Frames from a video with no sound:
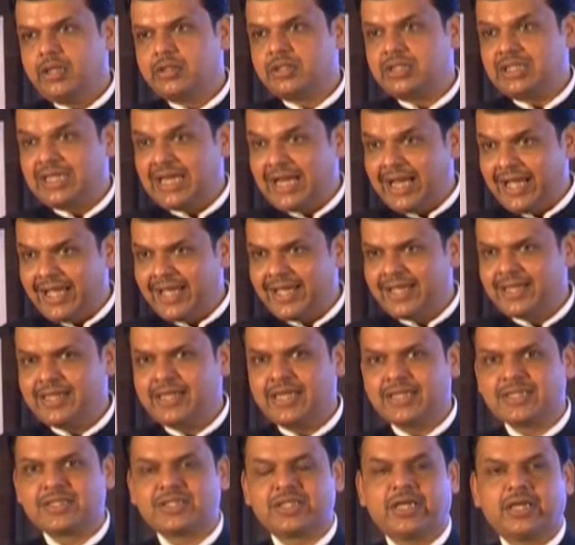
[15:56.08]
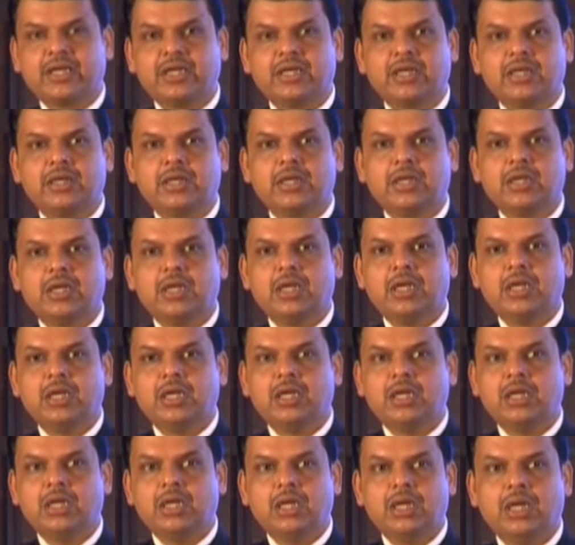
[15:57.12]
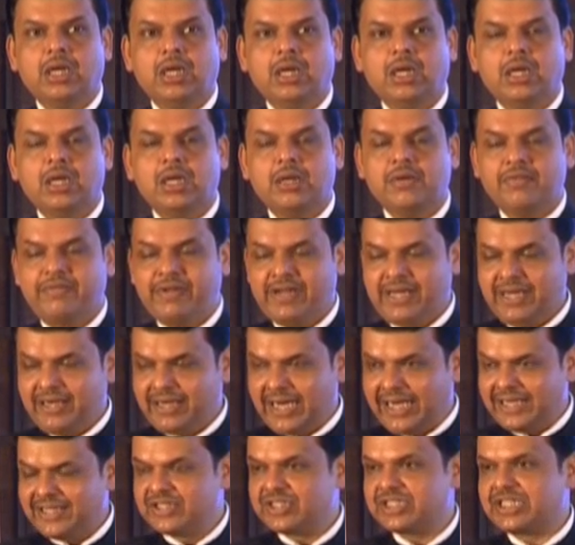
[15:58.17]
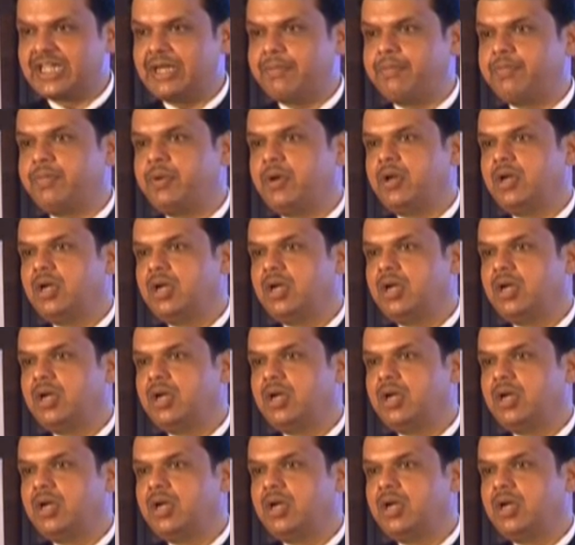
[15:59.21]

CII has taken a very right step